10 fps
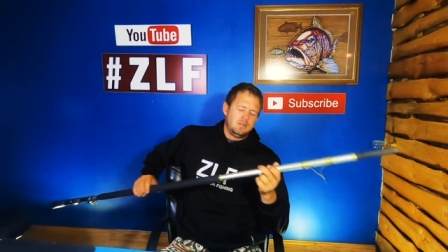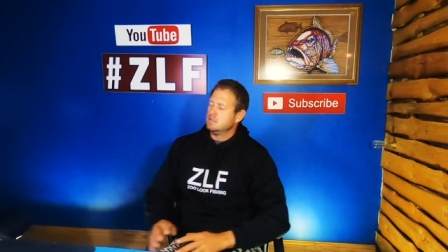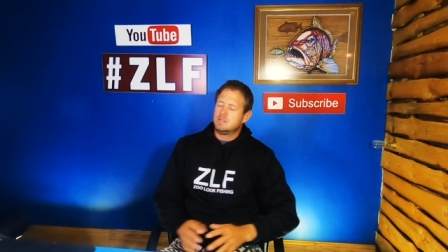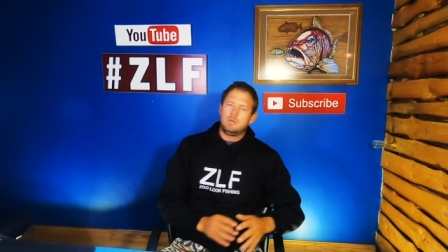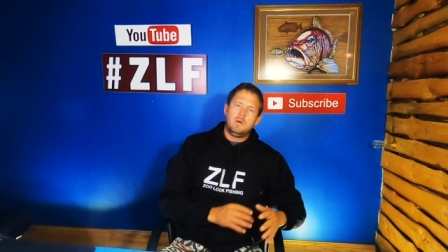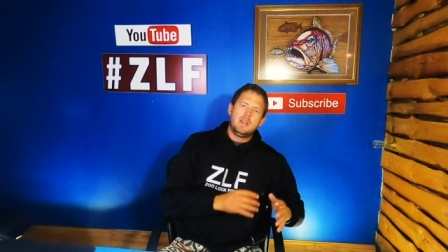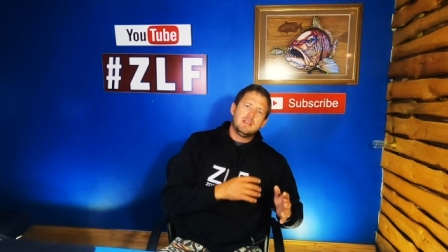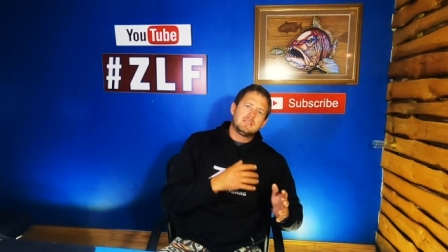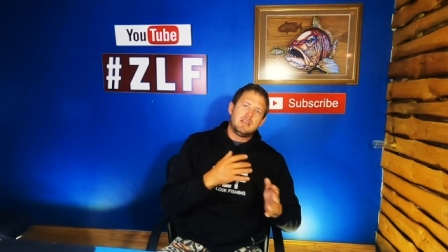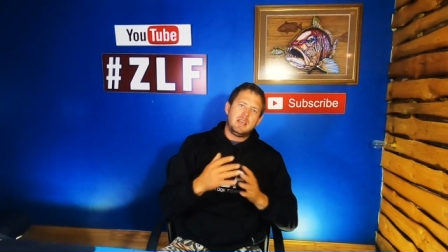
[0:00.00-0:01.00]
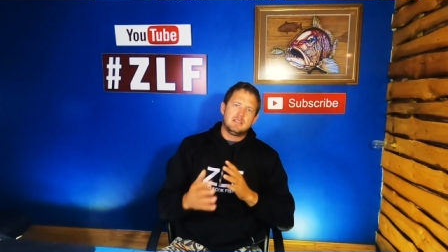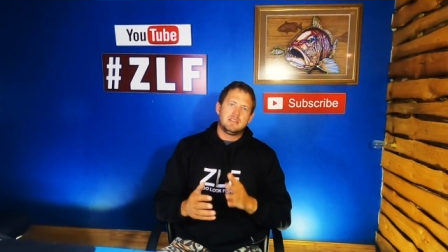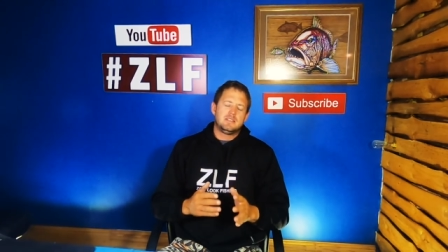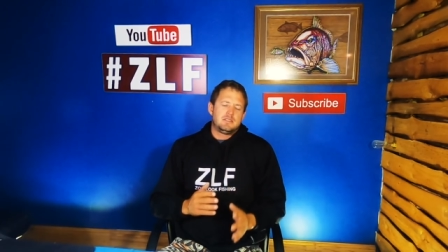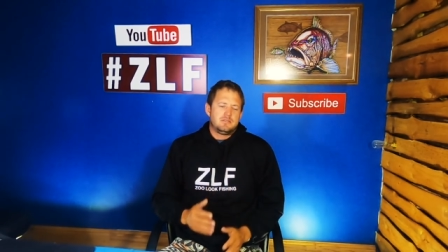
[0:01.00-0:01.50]
So where does the
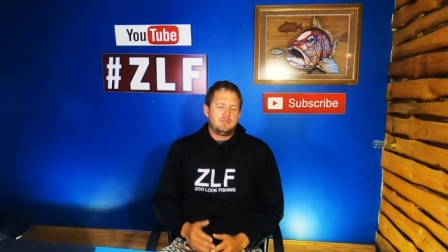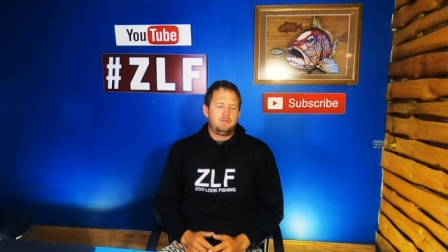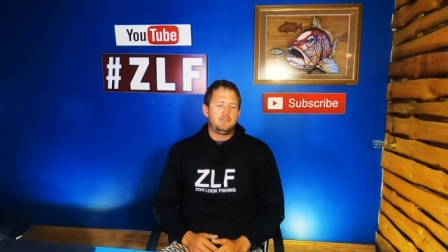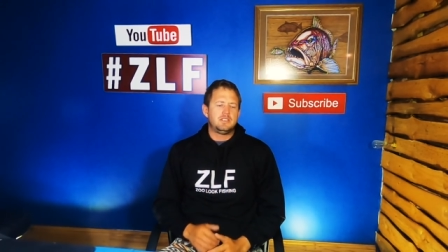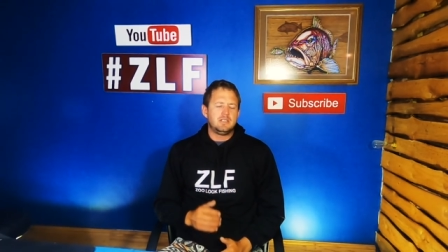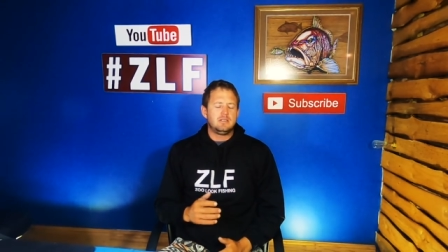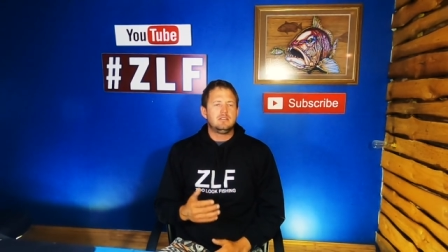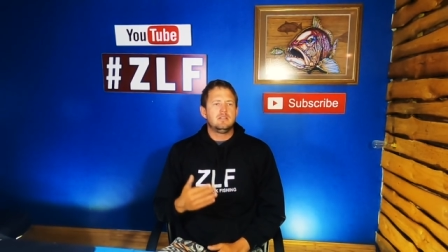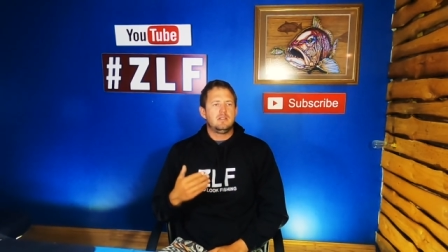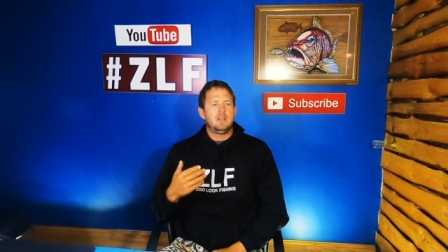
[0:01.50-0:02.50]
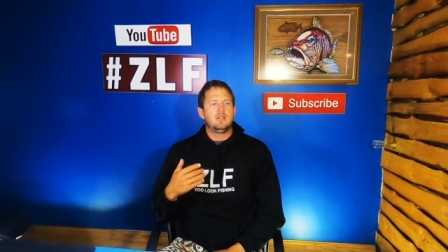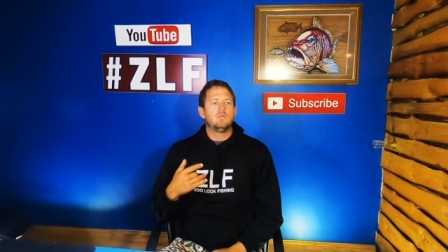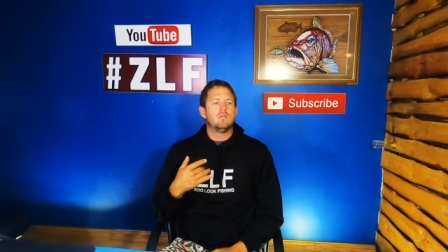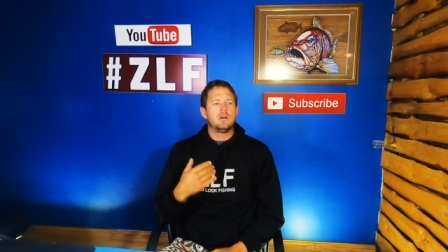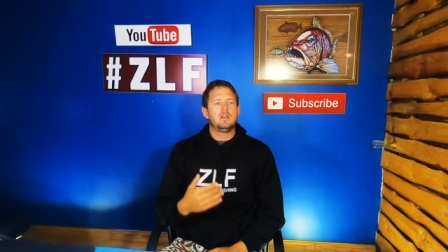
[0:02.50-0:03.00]
XH fit in and
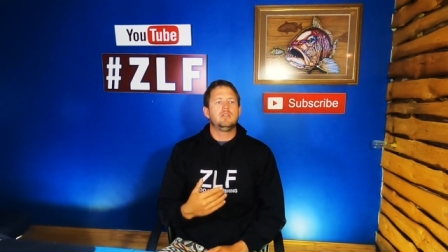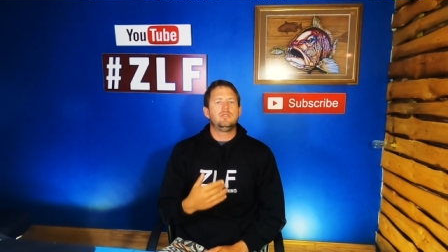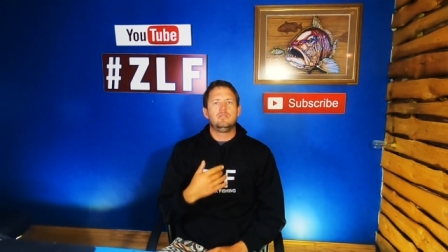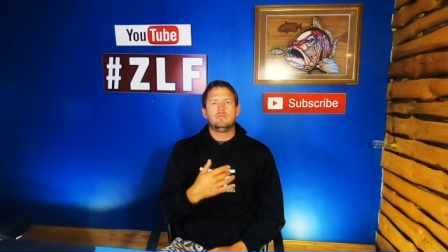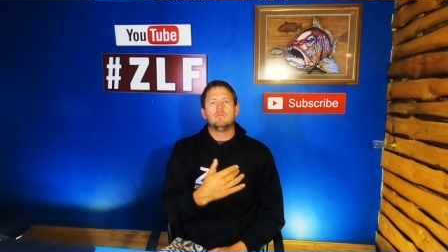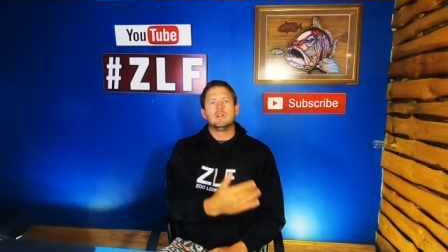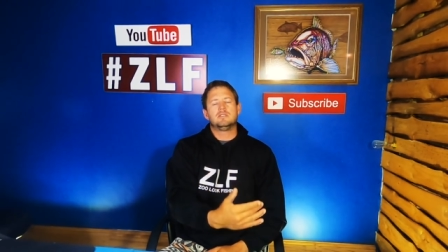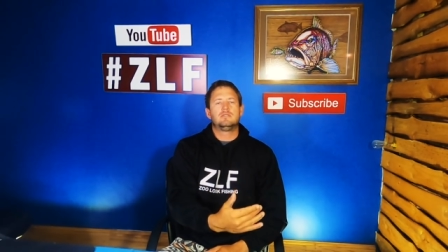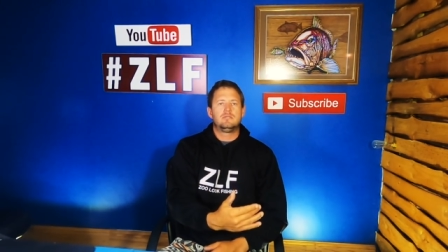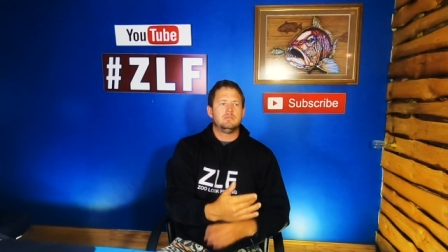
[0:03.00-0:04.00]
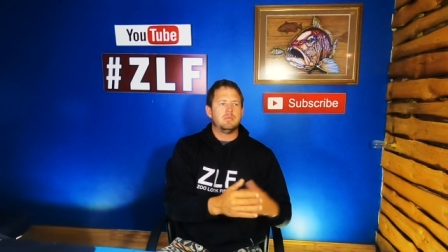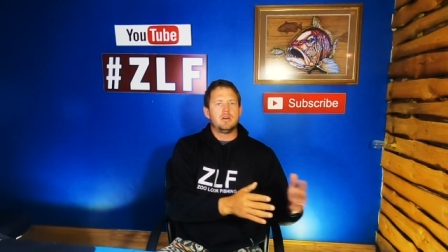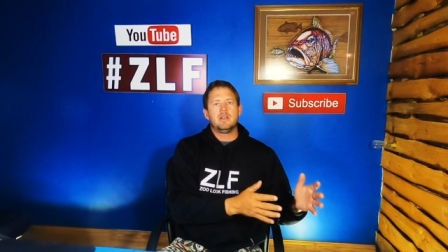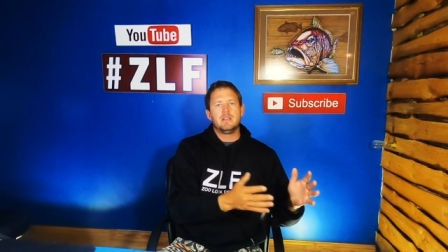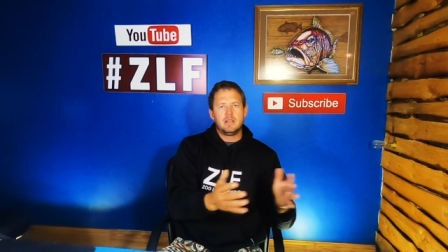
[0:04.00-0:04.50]
why do you want to
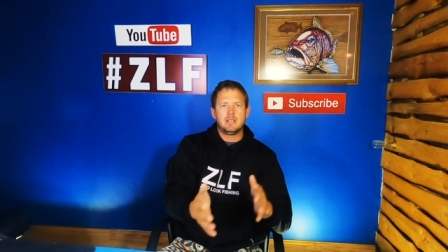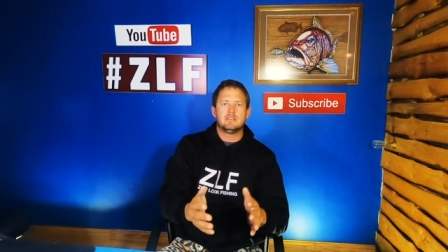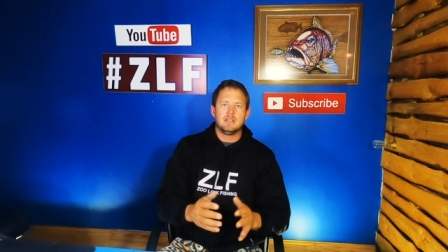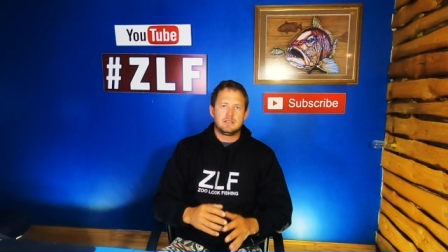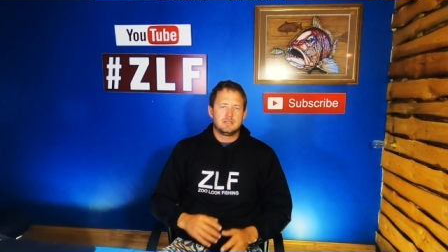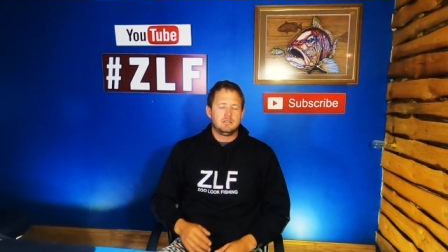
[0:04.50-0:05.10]
buy an XH?